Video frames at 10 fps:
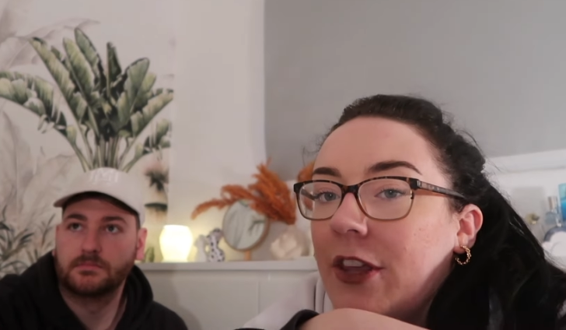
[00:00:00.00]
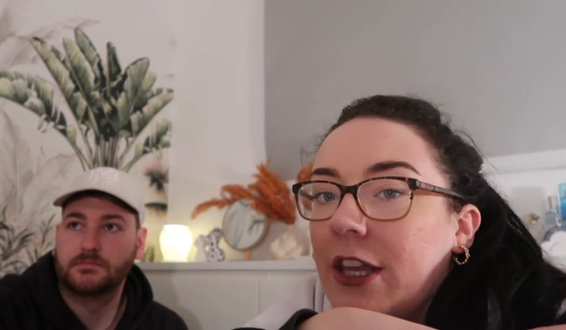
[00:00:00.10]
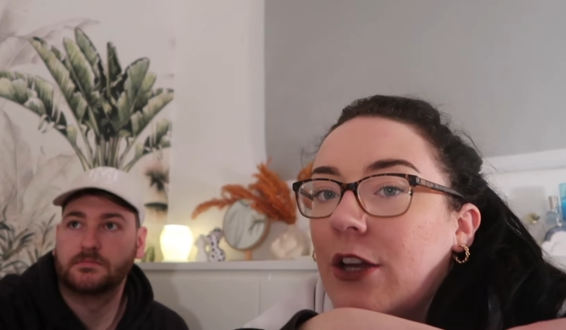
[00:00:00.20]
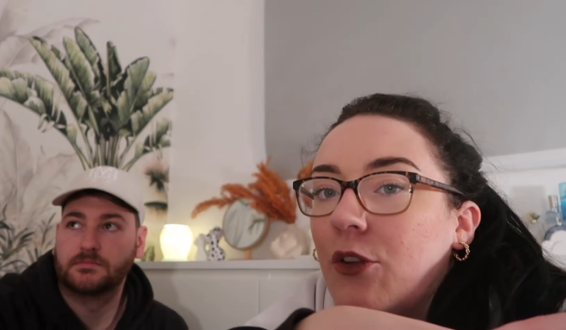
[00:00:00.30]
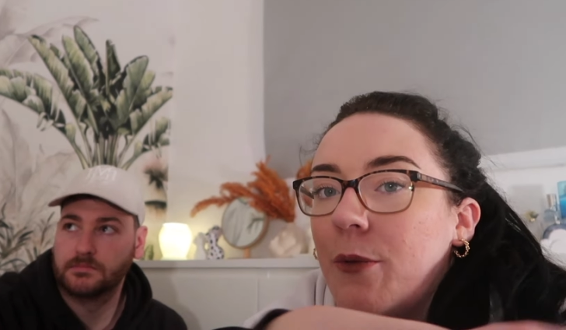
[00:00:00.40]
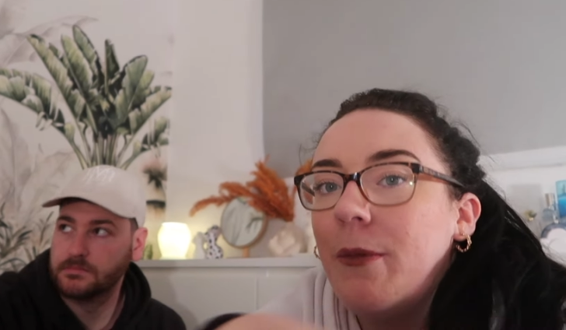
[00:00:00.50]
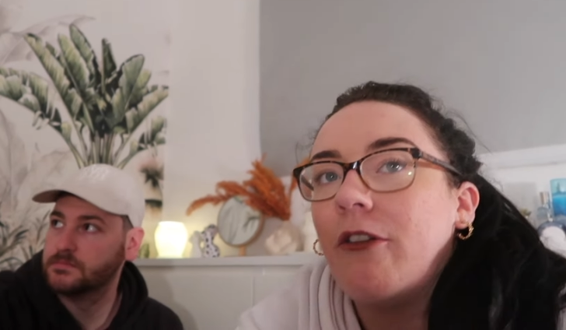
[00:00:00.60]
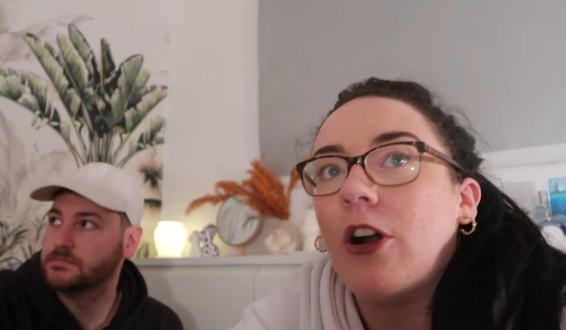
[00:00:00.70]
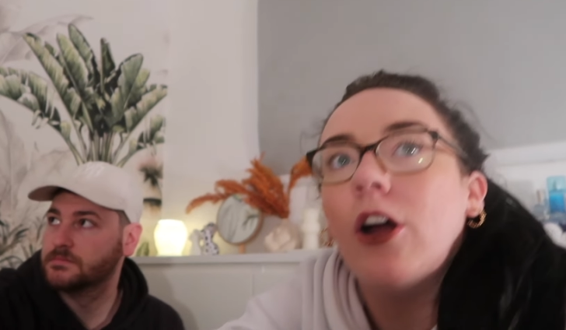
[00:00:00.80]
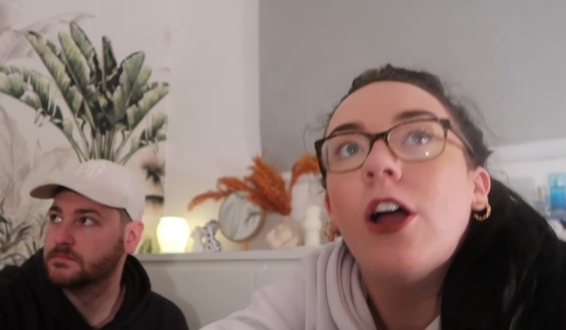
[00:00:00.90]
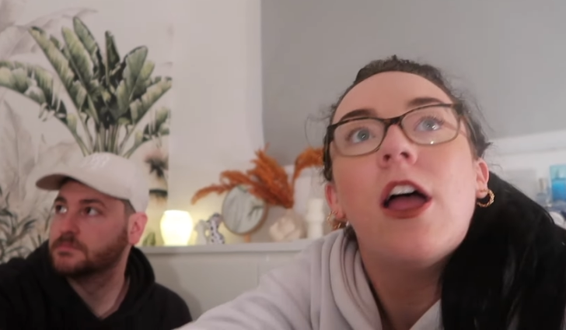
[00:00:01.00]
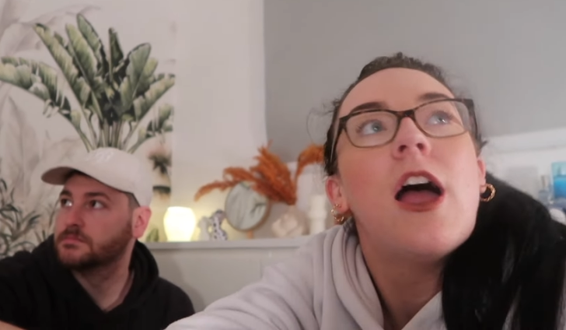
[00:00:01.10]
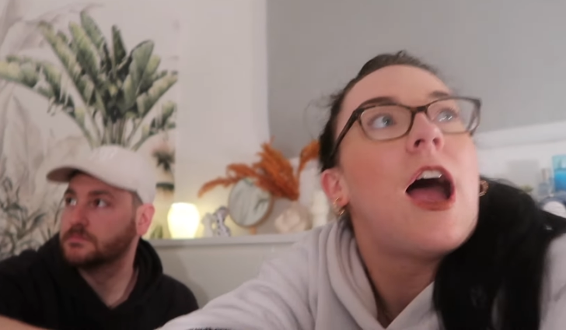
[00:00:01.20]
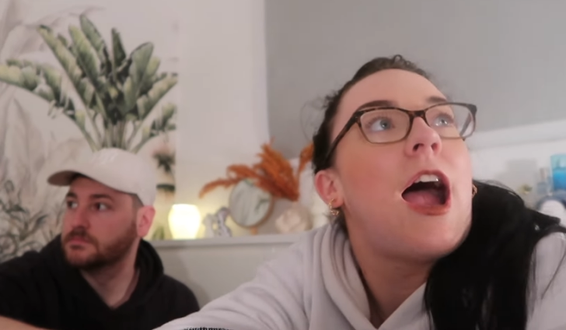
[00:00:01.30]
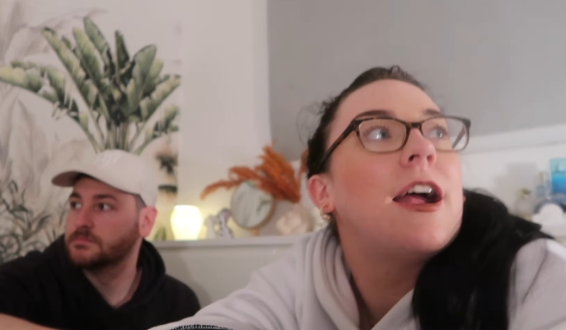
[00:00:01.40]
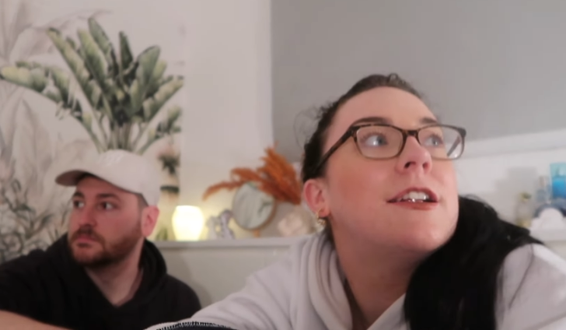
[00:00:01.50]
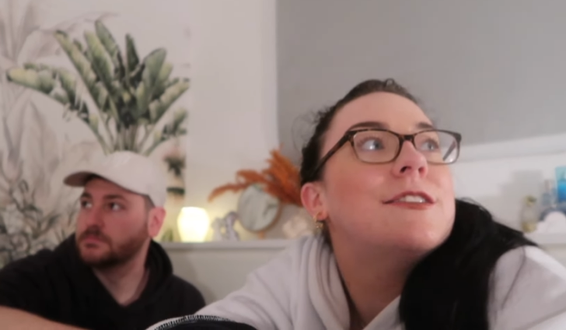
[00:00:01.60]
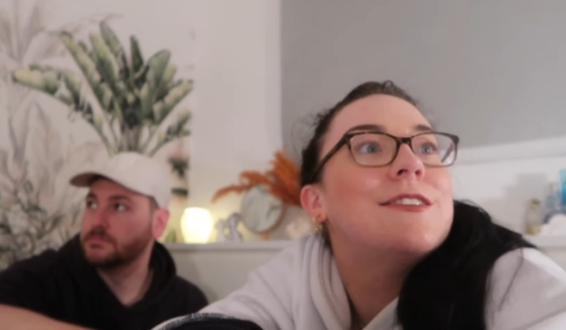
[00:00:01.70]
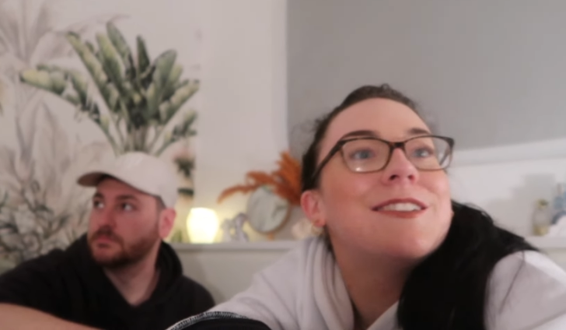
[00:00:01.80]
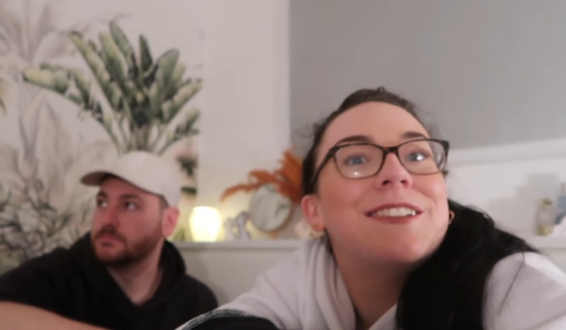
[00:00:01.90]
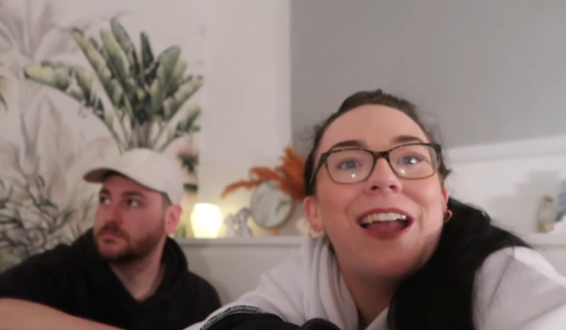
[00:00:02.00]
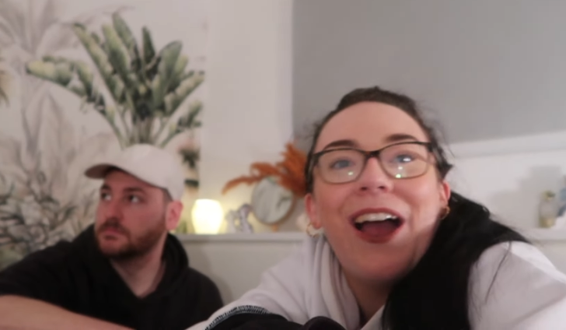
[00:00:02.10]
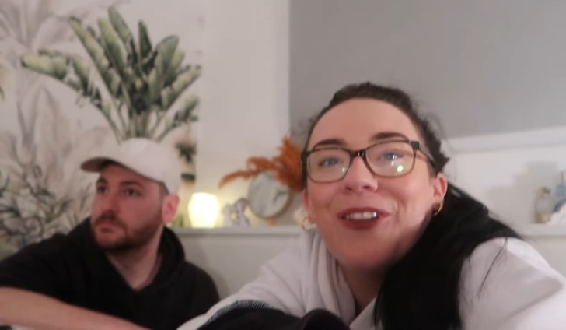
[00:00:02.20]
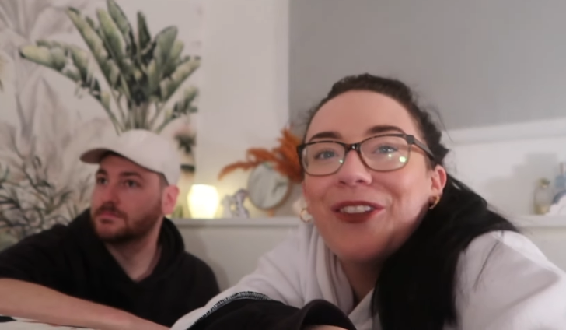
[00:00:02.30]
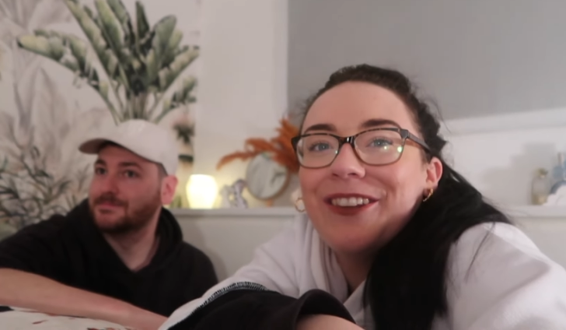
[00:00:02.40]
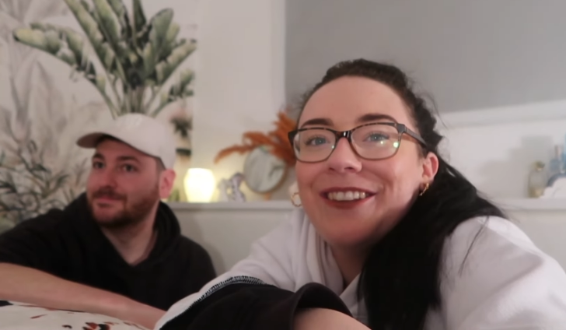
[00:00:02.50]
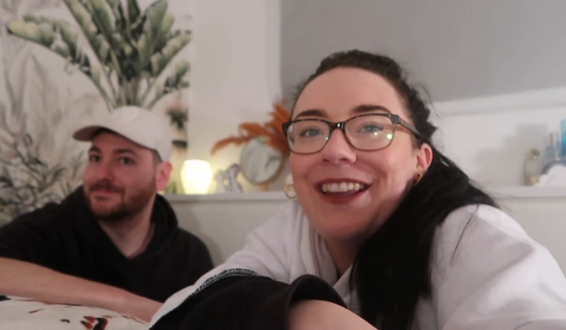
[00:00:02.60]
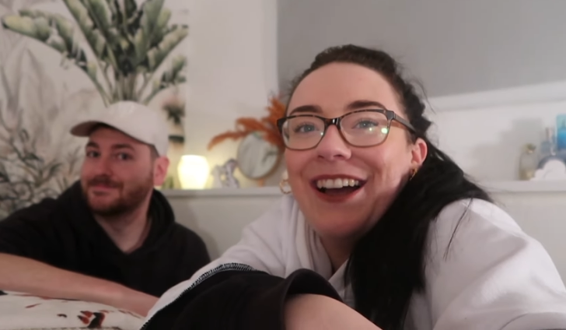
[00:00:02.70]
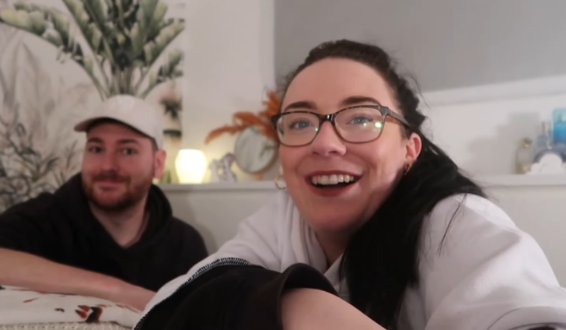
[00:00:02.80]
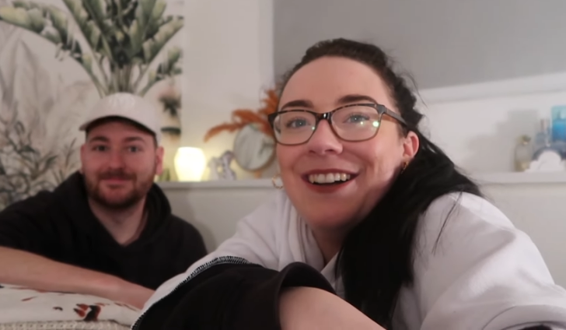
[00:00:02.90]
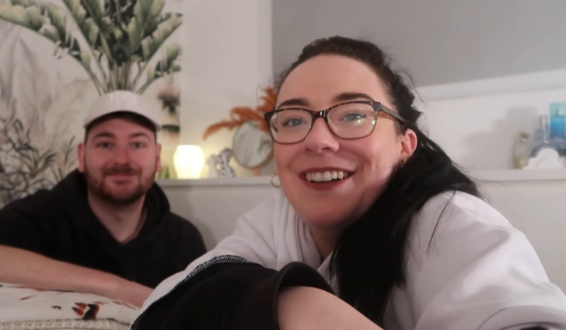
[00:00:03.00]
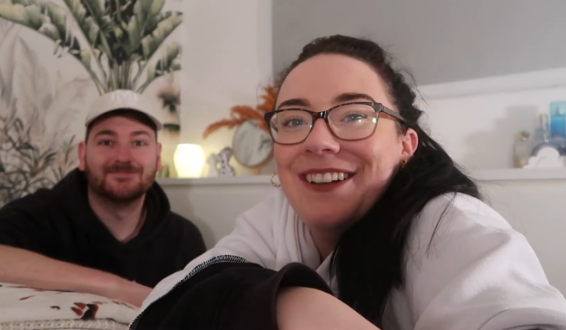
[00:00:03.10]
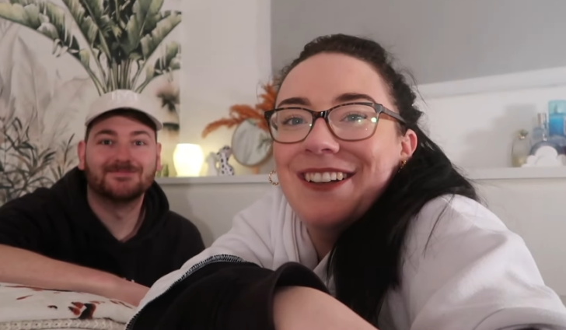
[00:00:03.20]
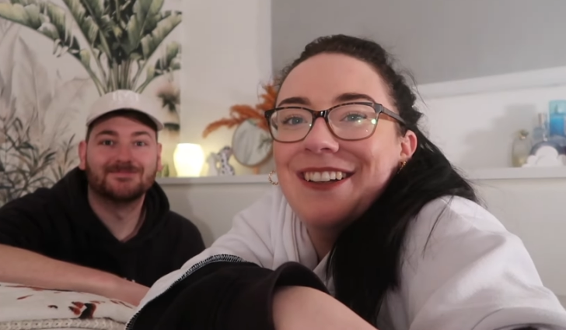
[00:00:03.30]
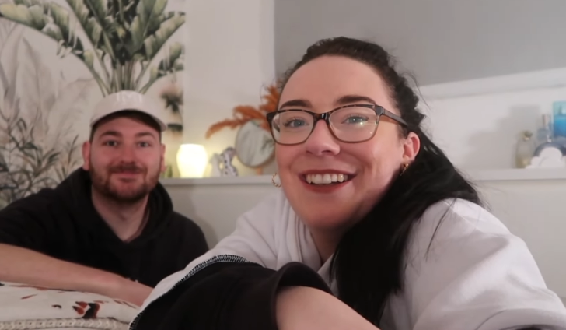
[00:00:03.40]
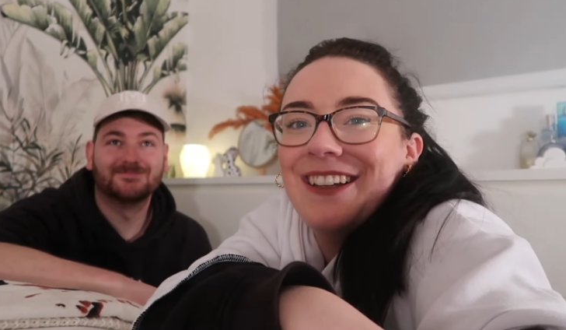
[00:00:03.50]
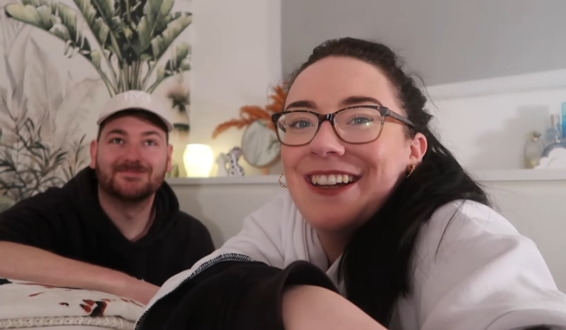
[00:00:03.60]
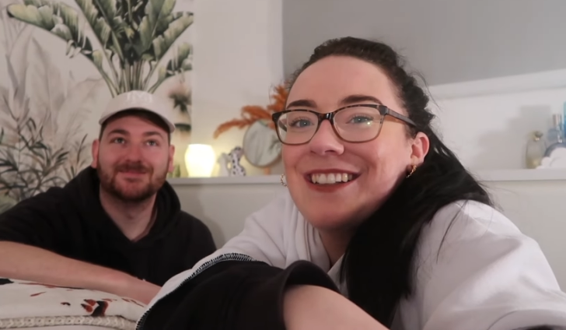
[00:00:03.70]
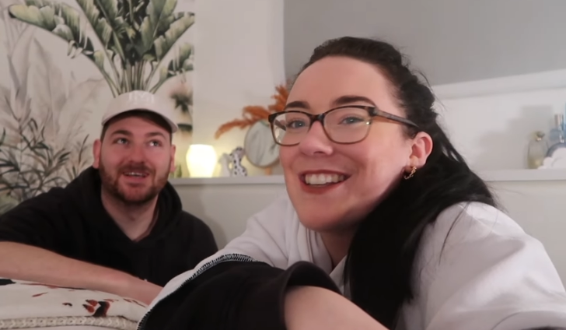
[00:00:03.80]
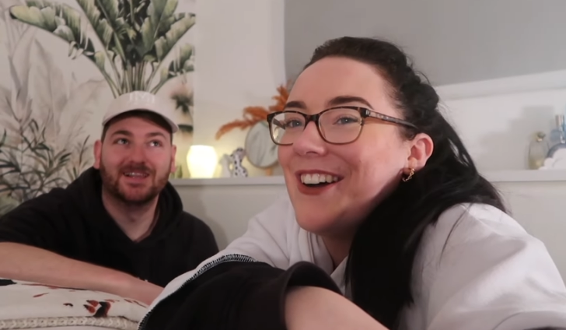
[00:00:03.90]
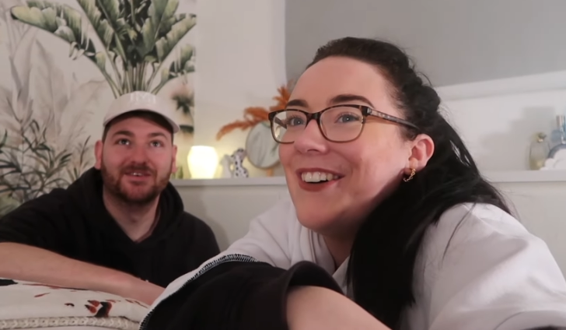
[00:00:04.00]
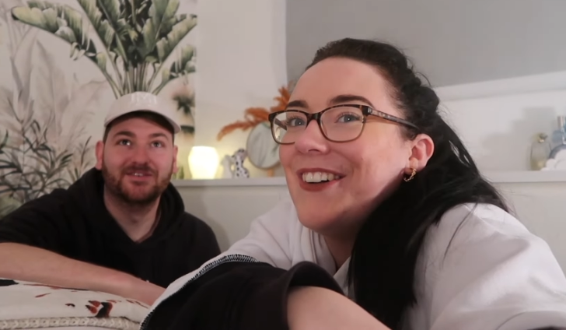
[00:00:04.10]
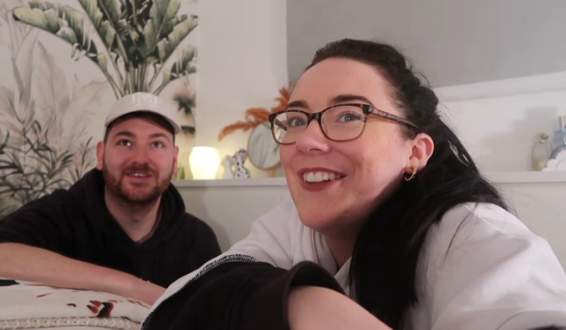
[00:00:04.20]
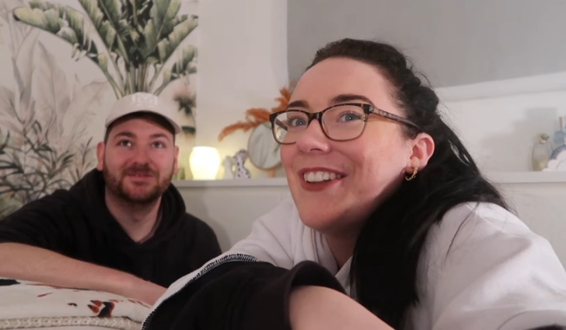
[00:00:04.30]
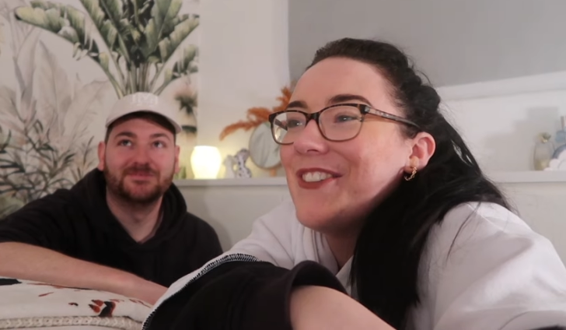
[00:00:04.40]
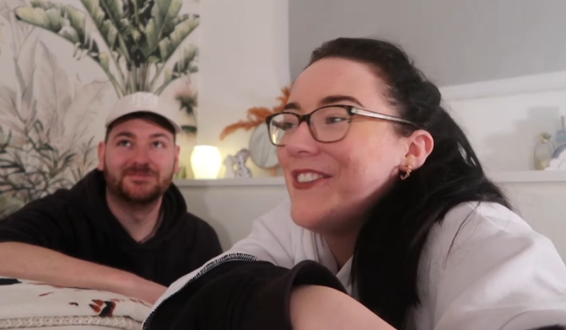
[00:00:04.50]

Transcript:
Speaker 1: the other mirror. And yeah, other than that, it's all